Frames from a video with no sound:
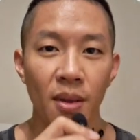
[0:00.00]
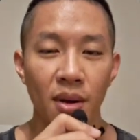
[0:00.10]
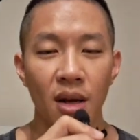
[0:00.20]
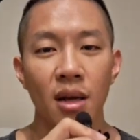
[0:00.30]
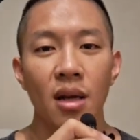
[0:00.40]

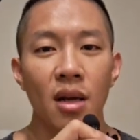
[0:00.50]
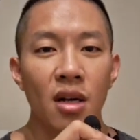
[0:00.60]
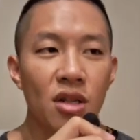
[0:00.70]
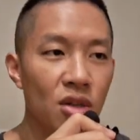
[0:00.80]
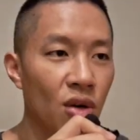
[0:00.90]
Okay,
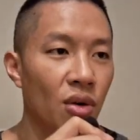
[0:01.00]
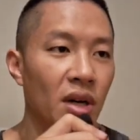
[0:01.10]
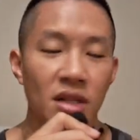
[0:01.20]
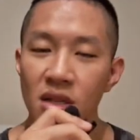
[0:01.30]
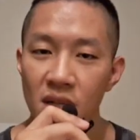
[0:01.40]
so
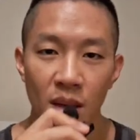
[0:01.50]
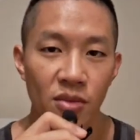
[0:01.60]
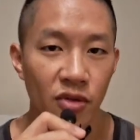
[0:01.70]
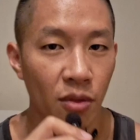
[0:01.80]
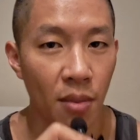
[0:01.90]
it just
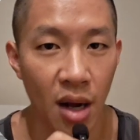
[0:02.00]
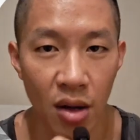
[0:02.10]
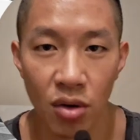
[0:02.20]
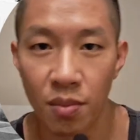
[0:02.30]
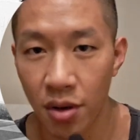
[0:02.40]
comes from
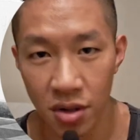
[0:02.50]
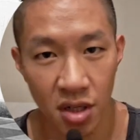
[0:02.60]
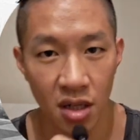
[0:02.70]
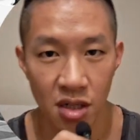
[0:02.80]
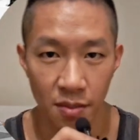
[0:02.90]
my own
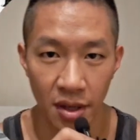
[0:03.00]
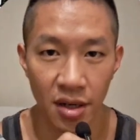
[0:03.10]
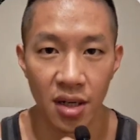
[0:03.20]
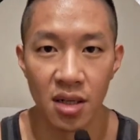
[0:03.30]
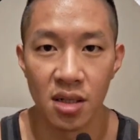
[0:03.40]
personal
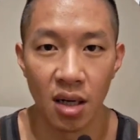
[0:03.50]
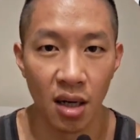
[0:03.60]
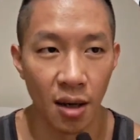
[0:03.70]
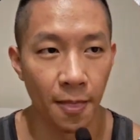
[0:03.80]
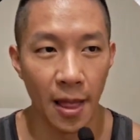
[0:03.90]
experience.
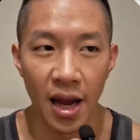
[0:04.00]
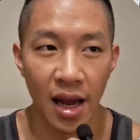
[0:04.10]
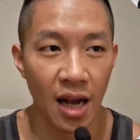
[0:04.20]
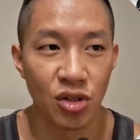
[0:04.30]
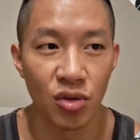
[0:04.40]
I
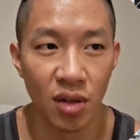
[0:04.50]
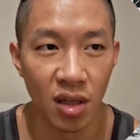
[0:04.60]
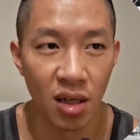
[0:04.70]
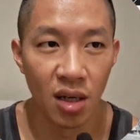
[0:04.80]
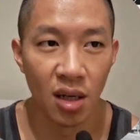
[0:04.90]

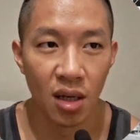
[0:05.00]
actually,